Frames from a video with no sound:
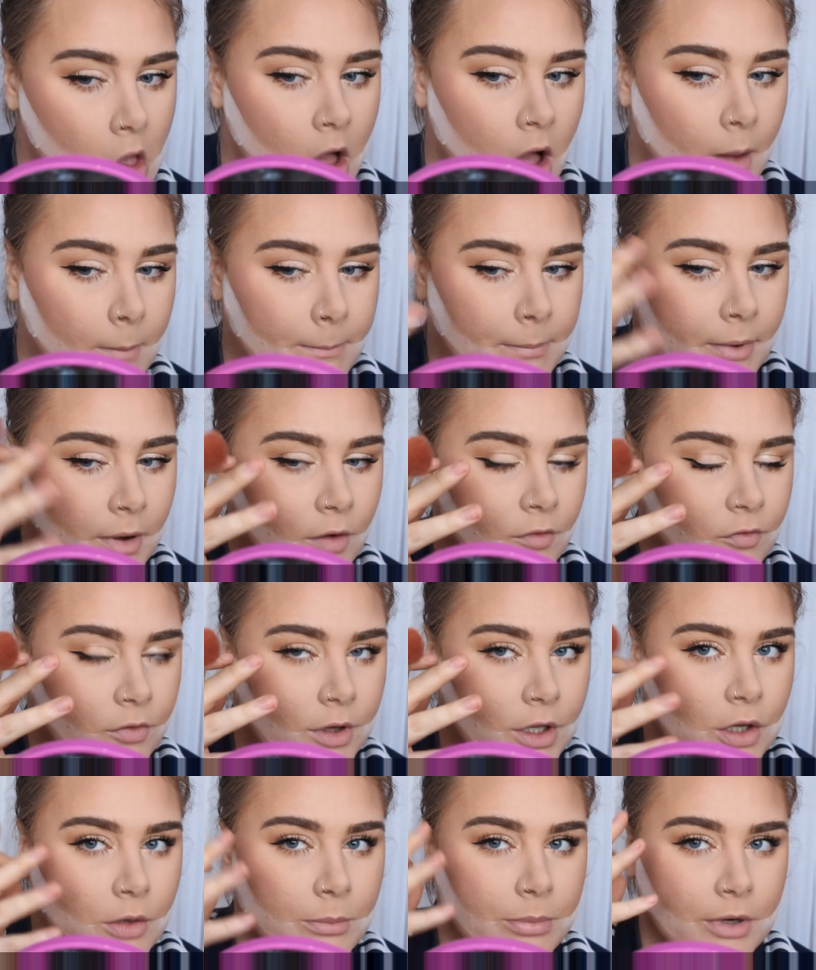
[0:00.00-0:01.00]
above
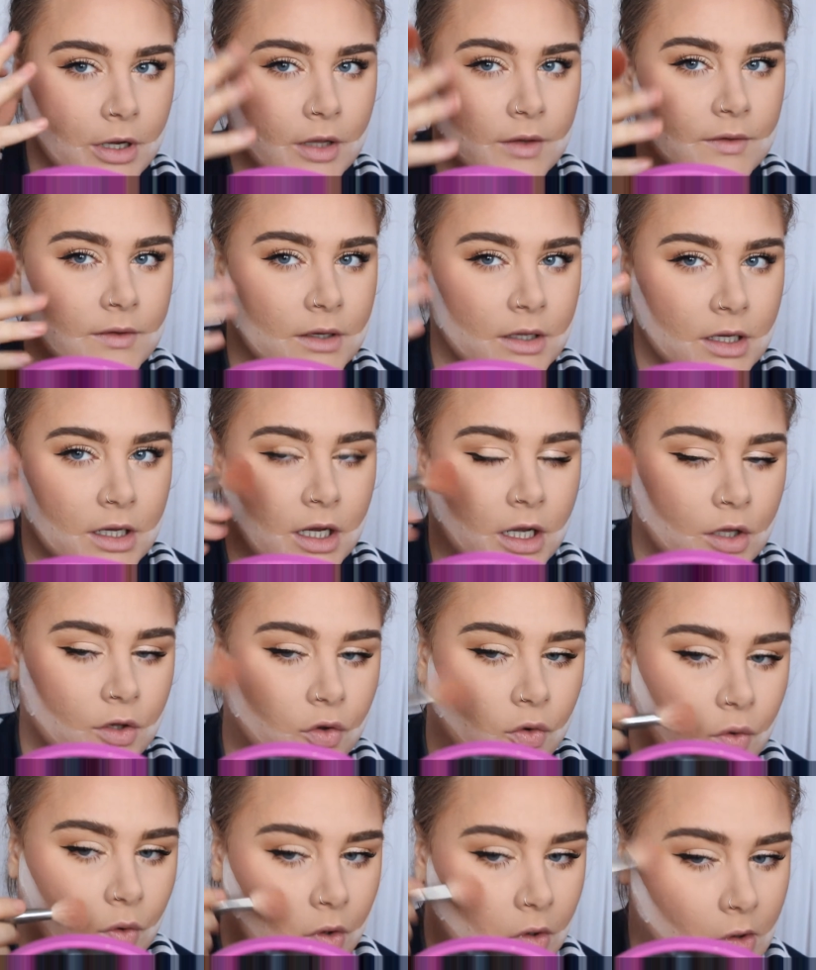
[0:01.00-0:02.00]
where you bronzed and
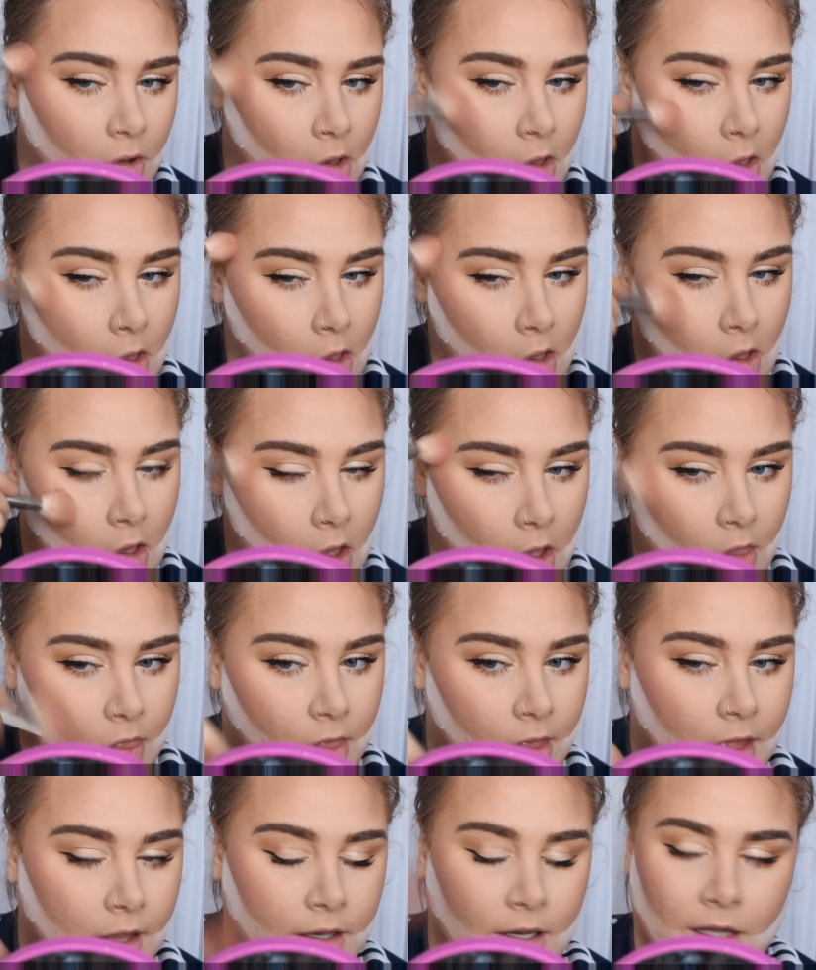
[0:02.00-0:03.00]
contoured,
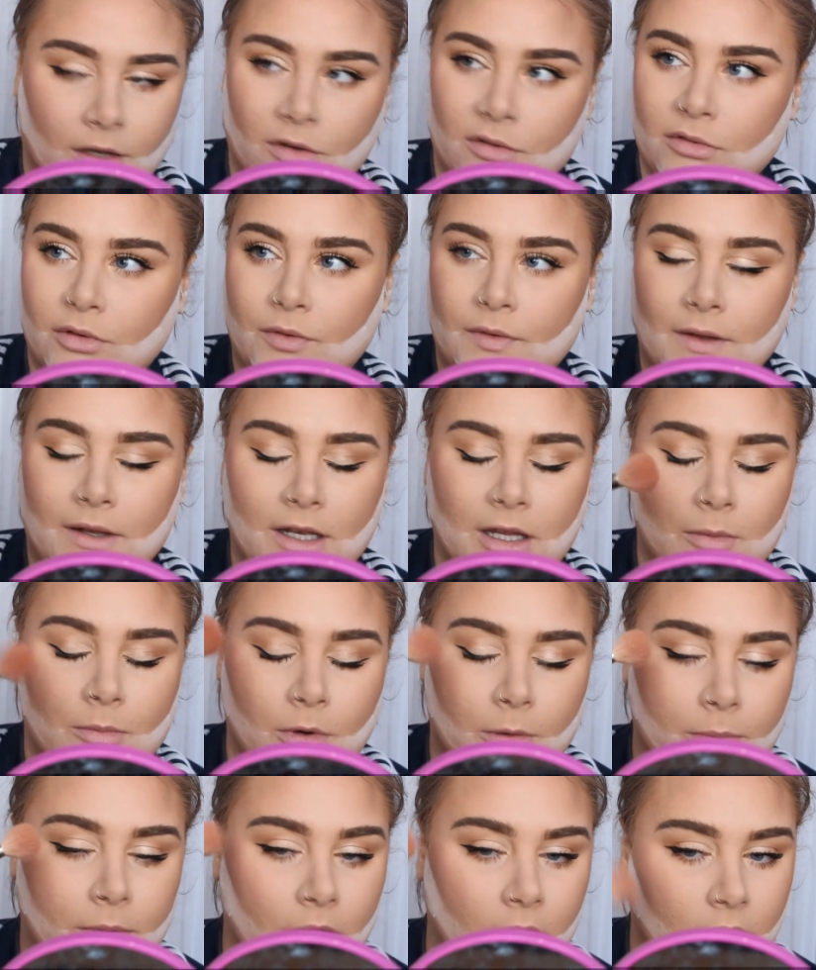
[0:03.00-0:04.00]
and then I don't use any
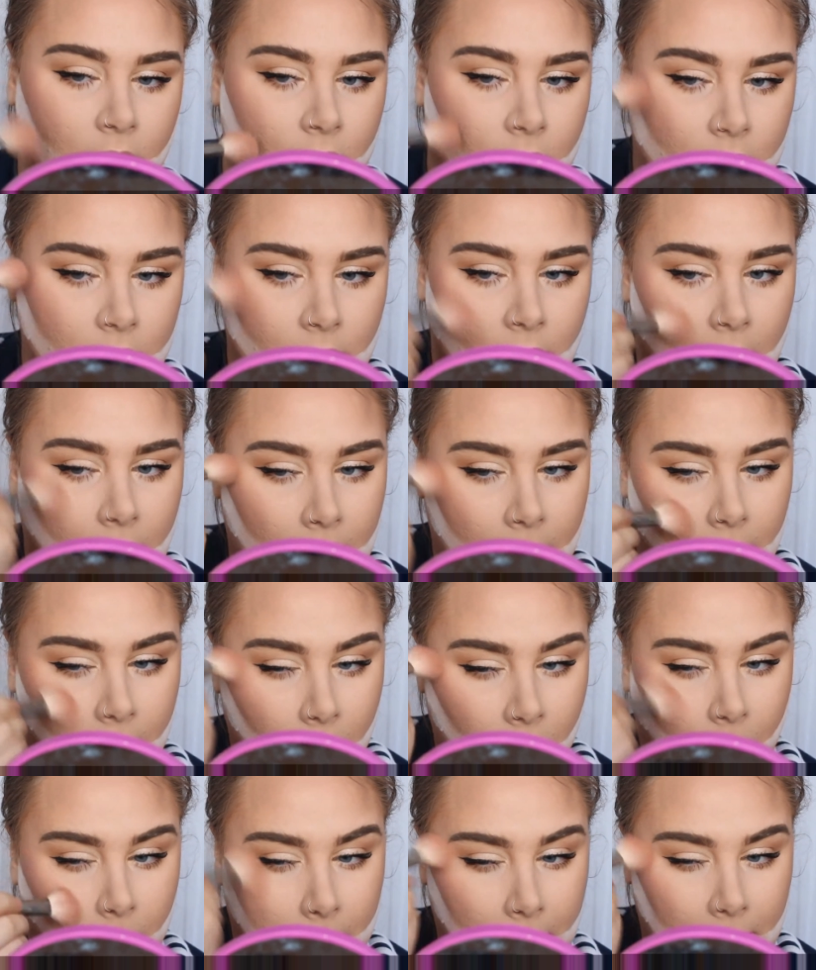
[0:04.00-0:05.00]
more product, and I
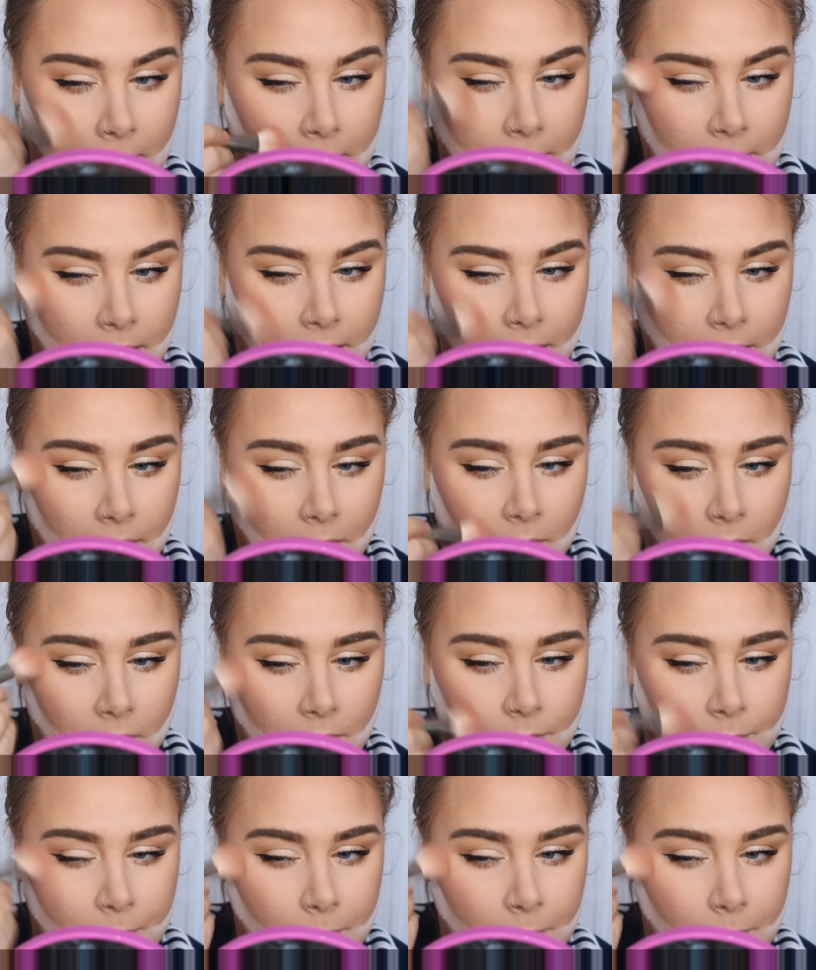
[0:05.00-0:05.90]
just blend that out.